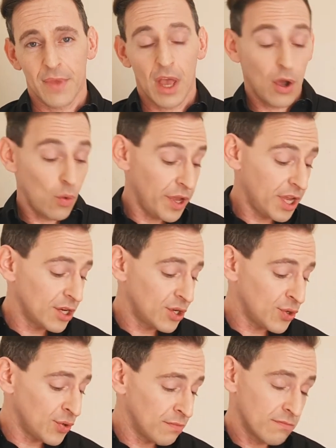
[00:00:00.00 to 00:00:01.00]
We can
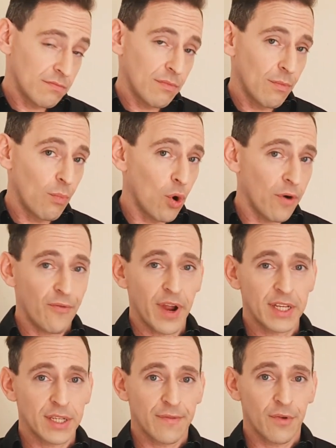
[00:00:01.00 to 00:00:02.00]
do more
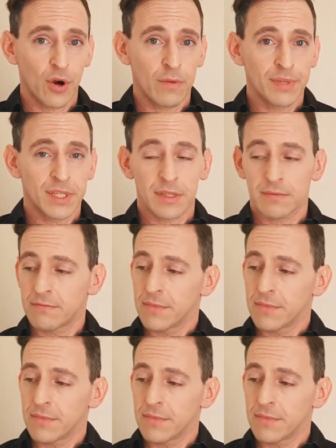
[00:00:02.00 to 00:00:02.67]
phrasal verbs,